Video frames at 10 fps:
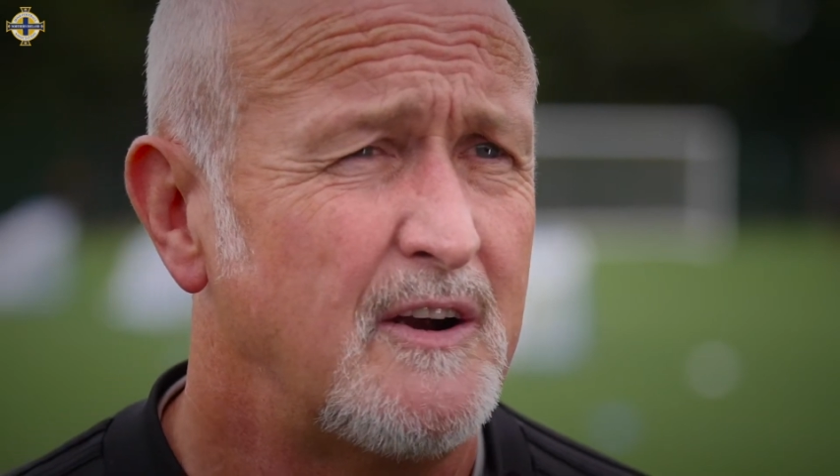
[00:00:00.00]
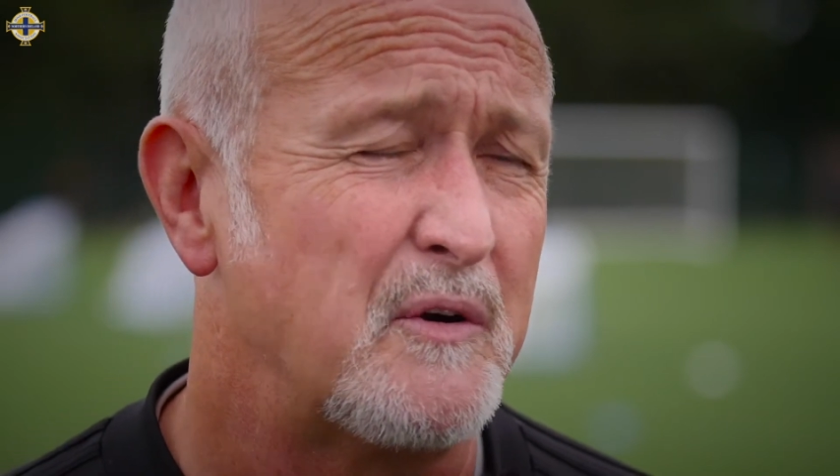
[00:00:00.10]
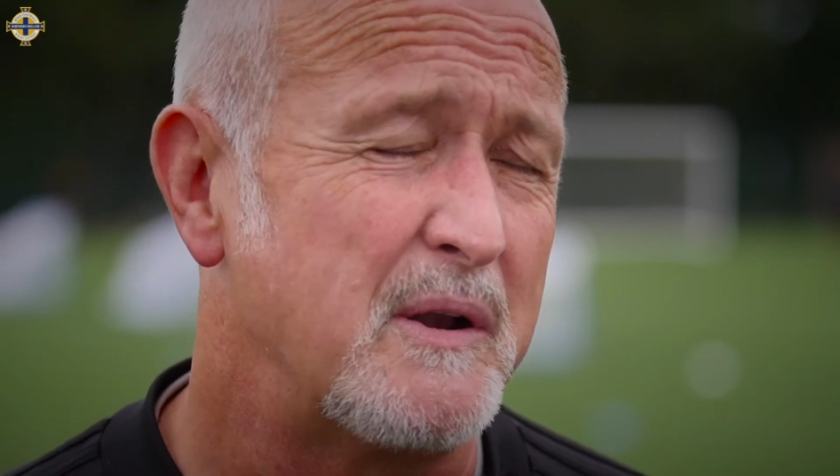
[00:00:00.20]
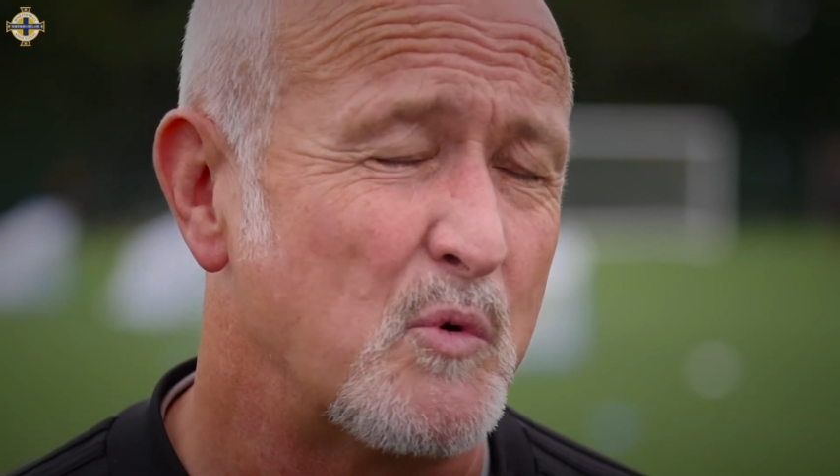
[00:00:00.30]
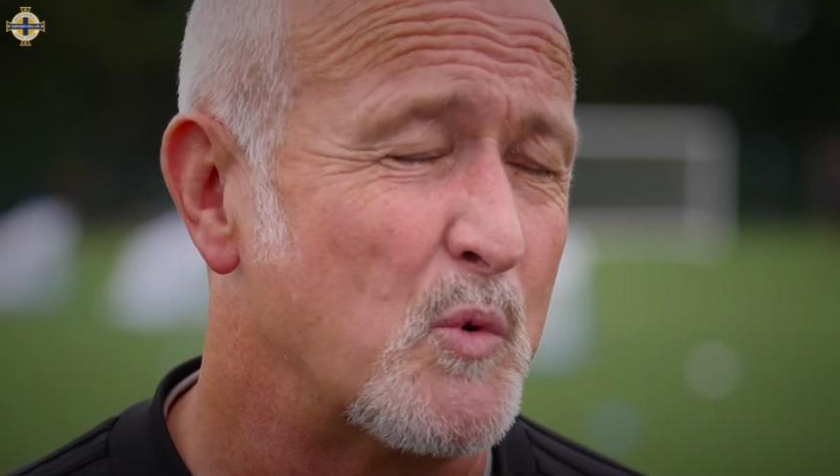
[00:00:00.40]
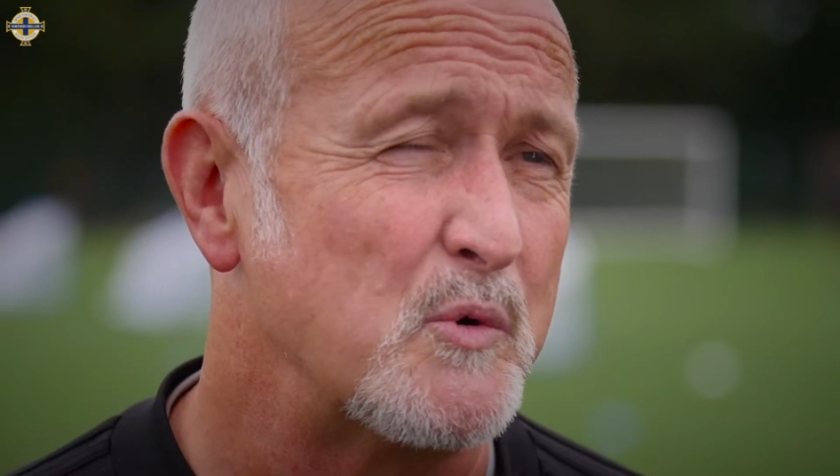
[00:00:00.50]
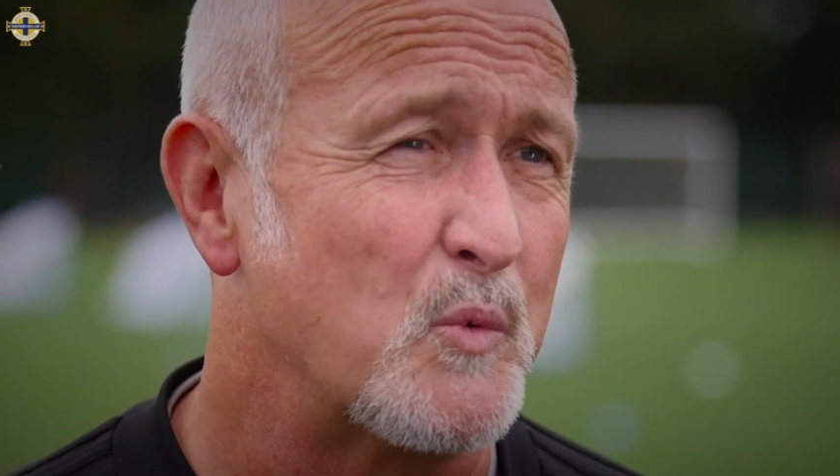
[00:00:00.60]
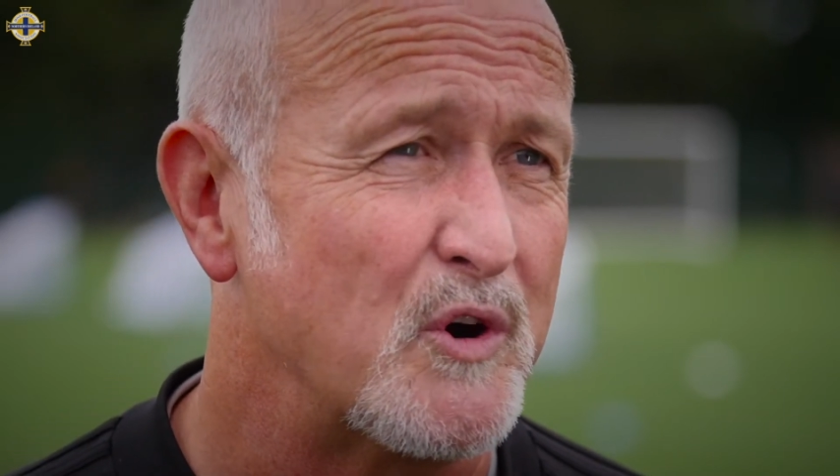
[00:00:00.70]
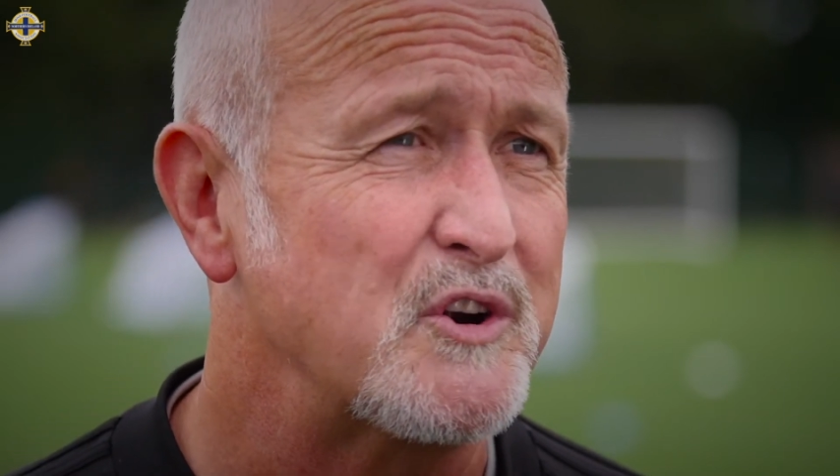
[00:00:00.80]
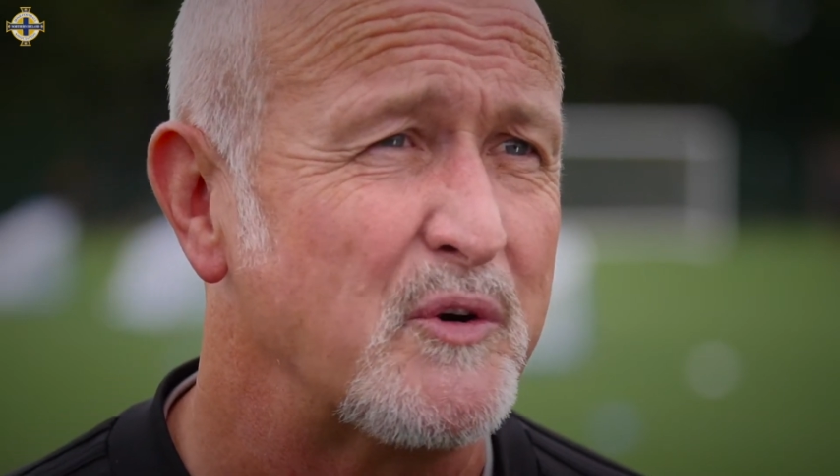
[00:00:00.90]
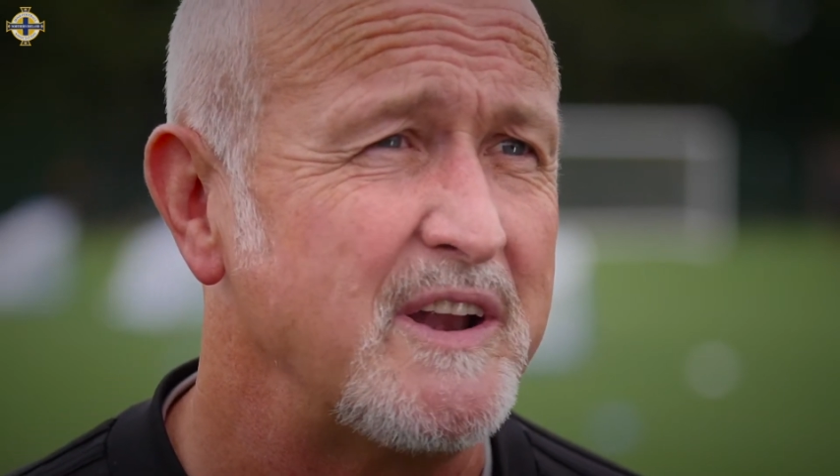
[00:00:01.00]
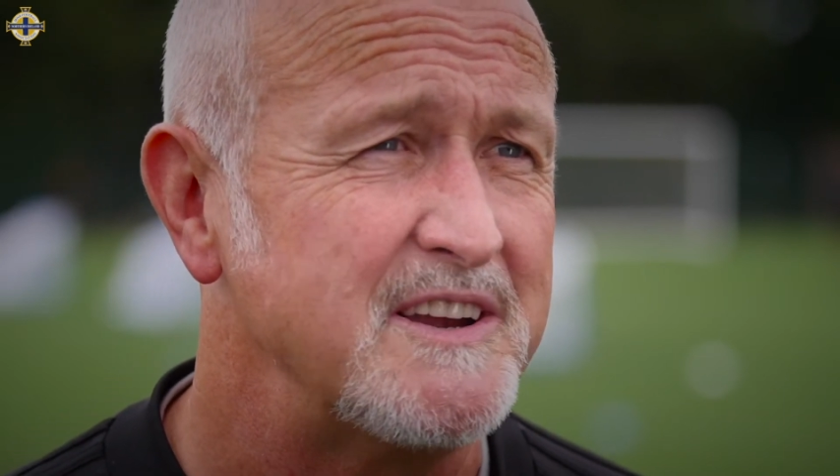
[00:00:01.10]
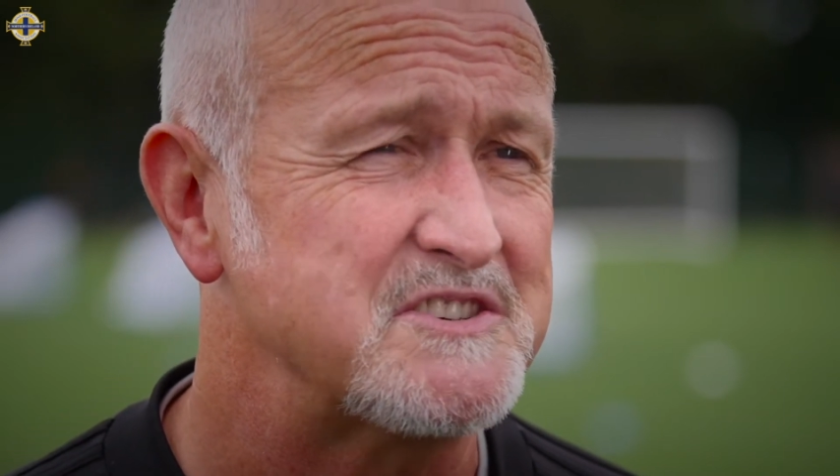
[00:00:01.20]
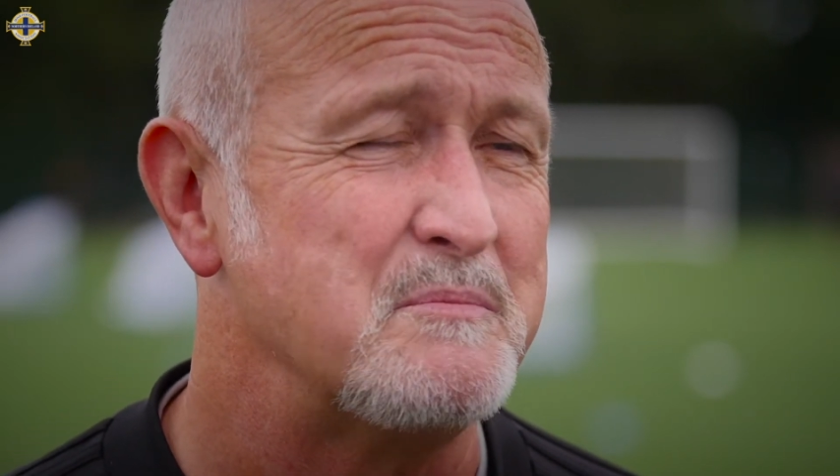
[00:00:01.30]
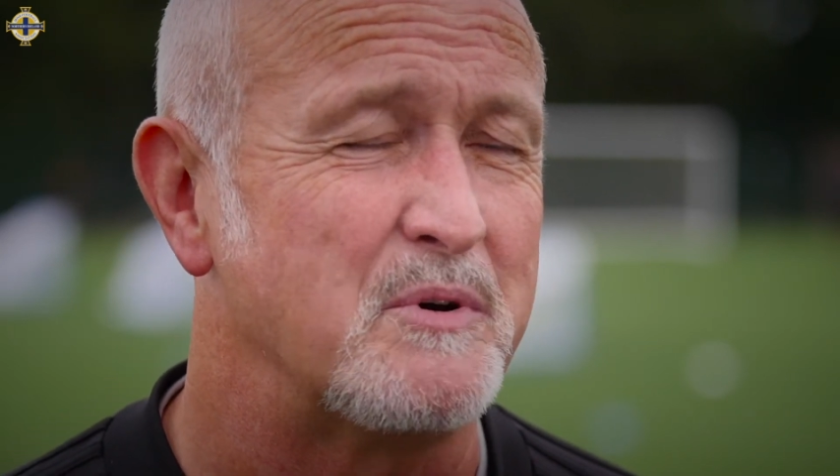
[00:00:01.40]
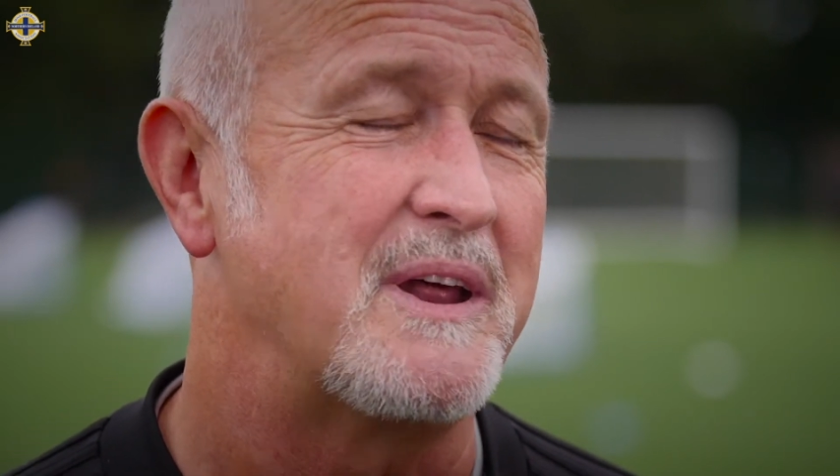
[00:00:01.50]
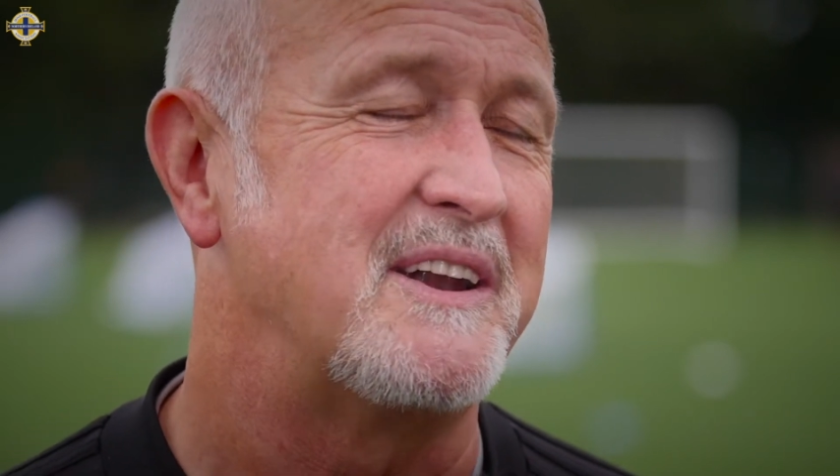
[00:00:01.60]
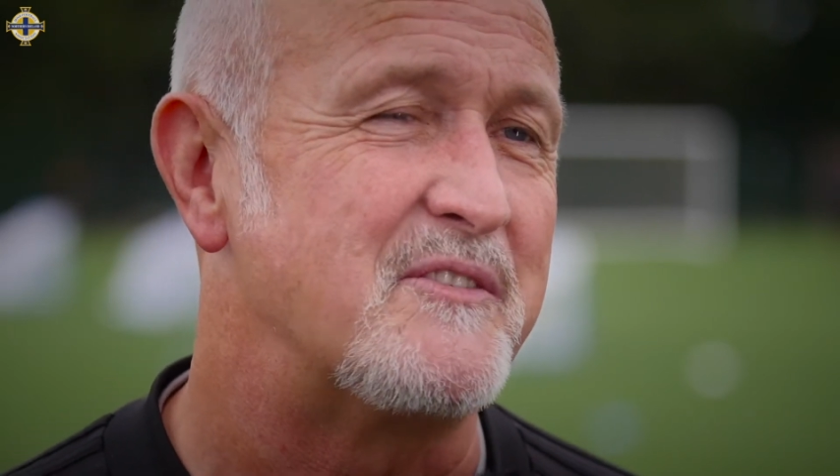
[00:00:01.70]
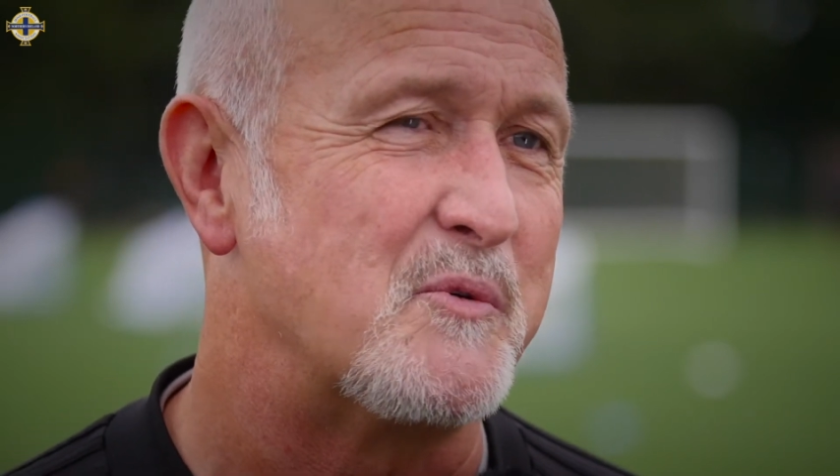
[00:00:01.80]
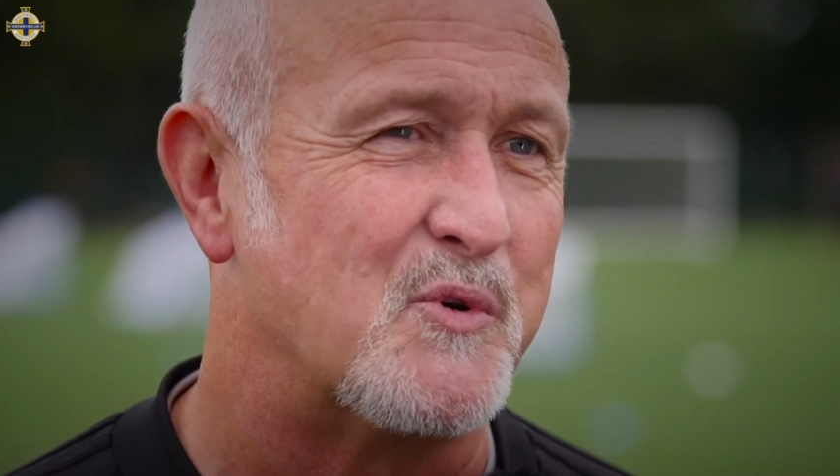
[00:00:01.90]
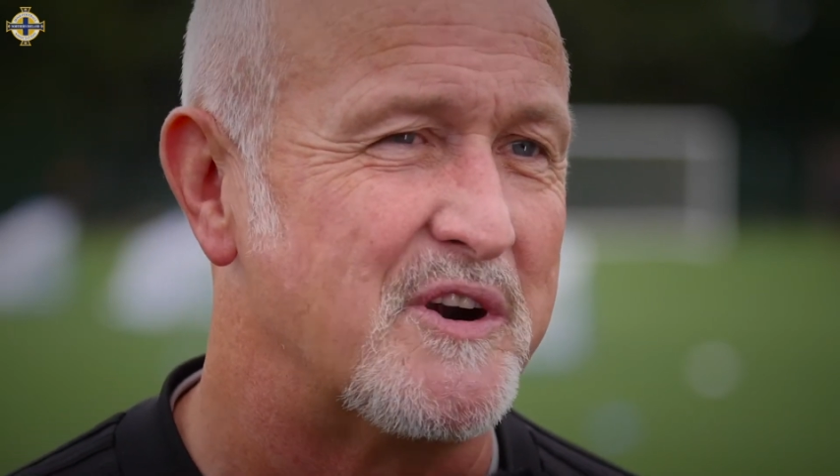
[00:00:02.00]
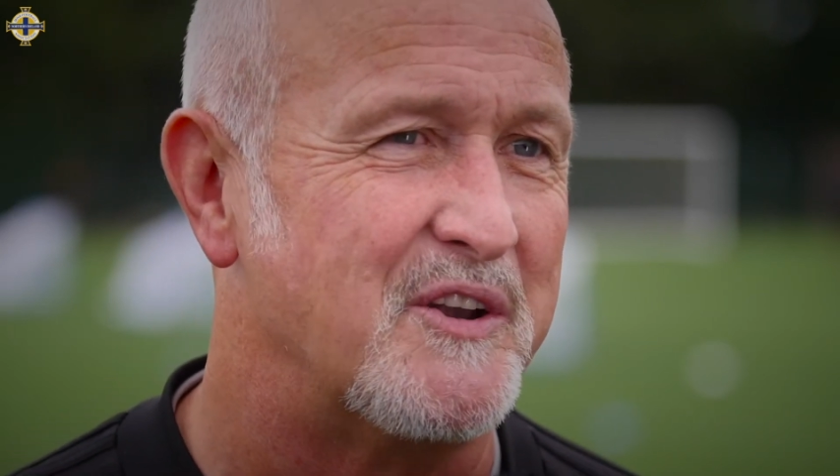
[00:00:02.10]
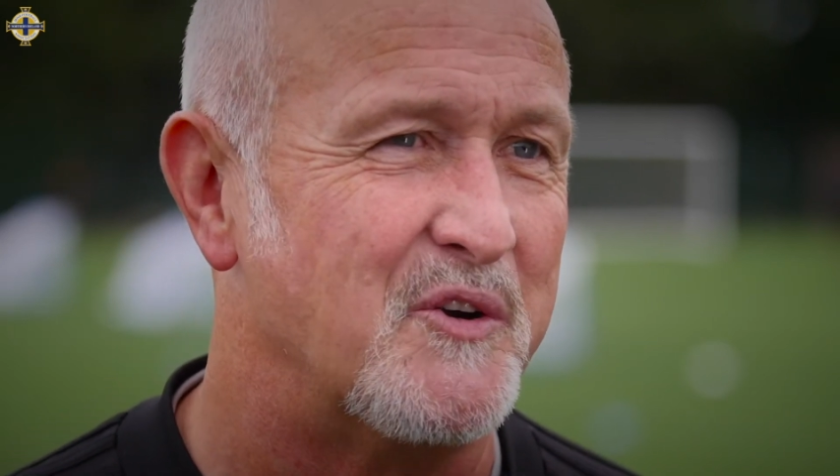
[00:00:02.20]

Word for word: right, we weren't wearing green yesterday, but had never worn a